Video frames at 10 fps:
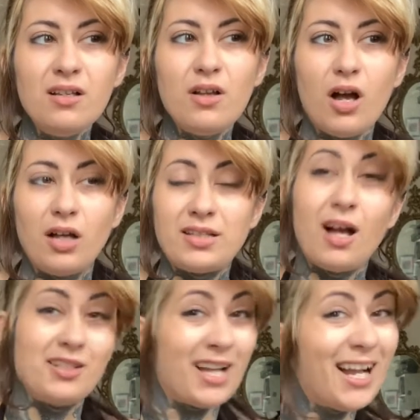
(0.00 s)

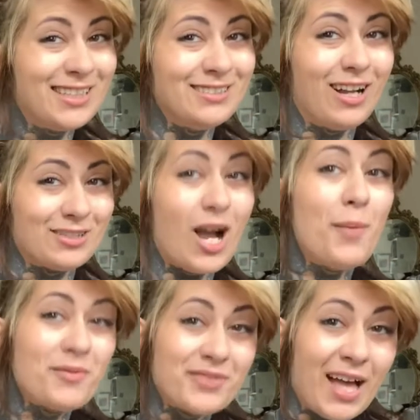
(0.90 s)
top
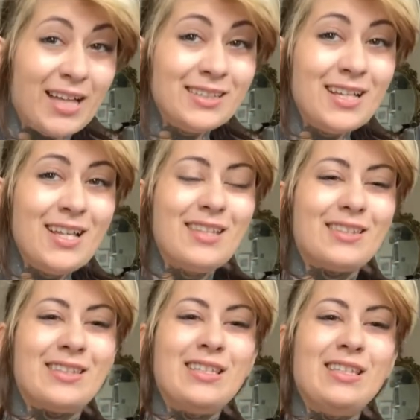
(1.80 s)
of that,
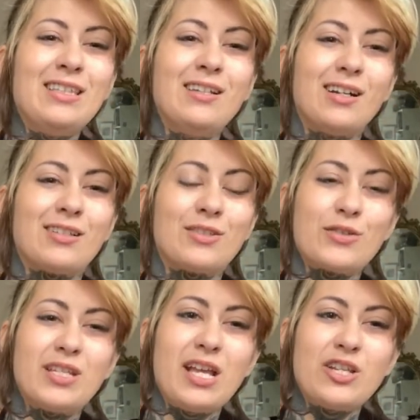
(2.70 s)
the
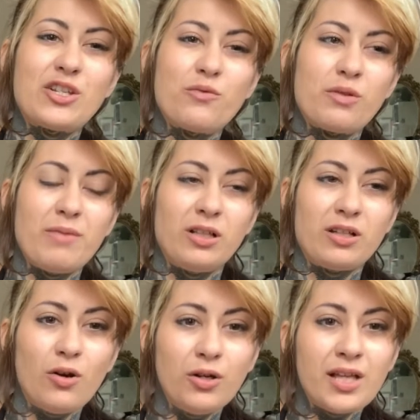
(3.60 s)
association with
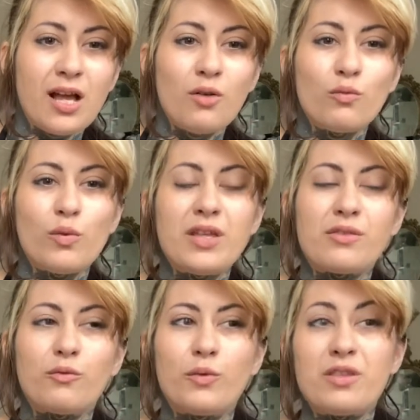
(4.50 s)
melancholia,
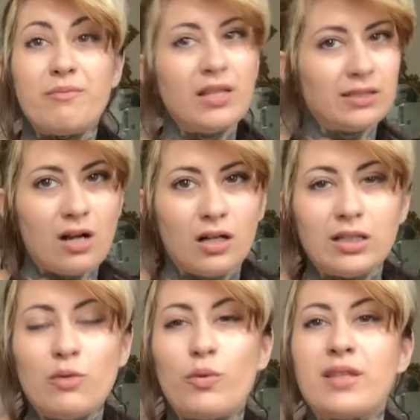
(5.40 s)
with
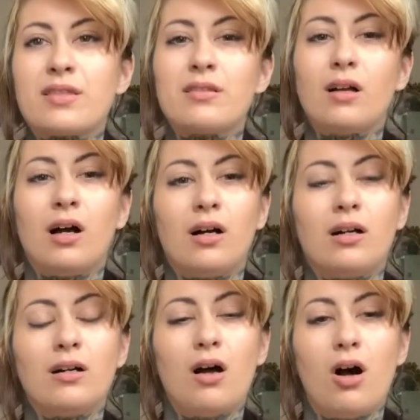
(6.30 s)
melancholy, with
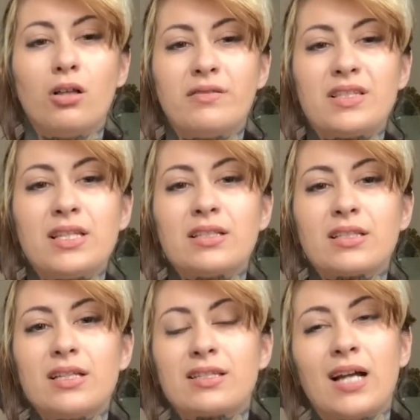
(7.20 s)
all of these things
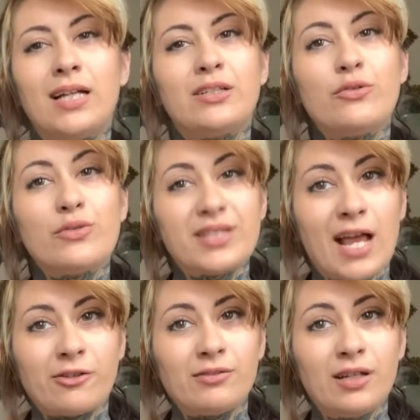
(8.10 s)
is tied to
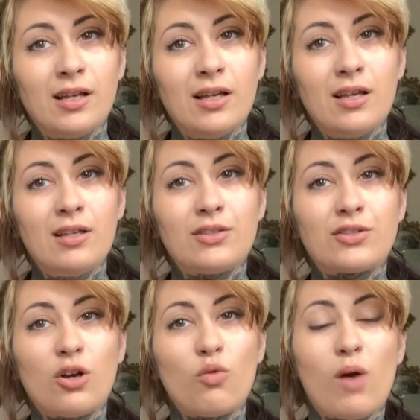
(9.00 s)
Saturn.
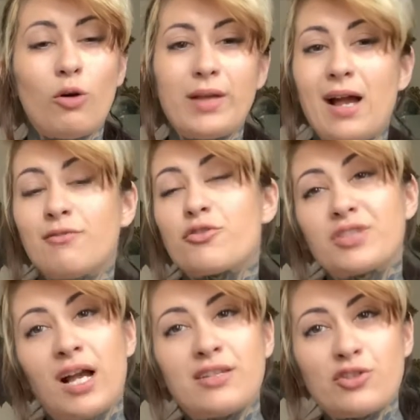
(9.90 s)
So while we have those
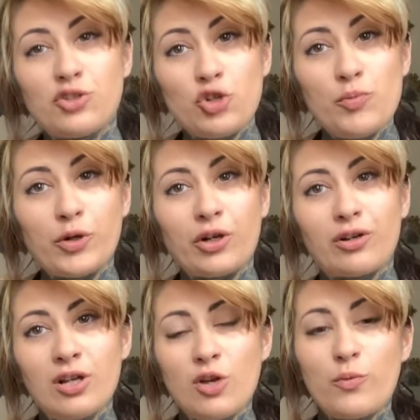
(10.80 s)
ties to Jupiter,
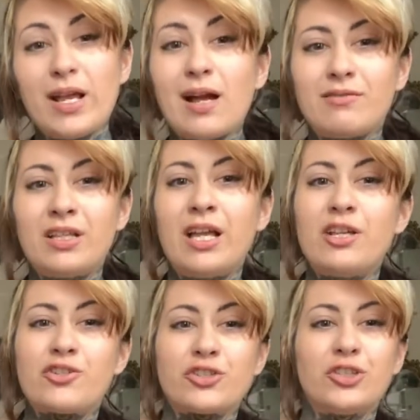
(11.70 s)
we have the
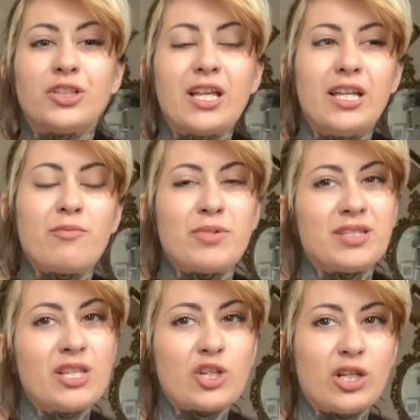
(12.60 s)
angel in a
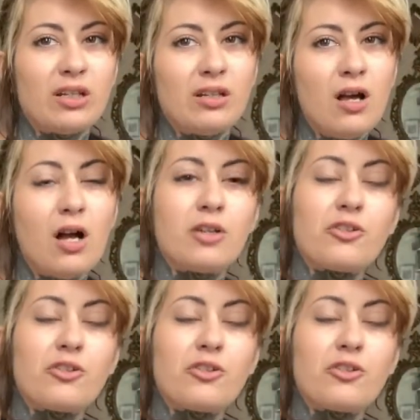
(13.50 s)
position under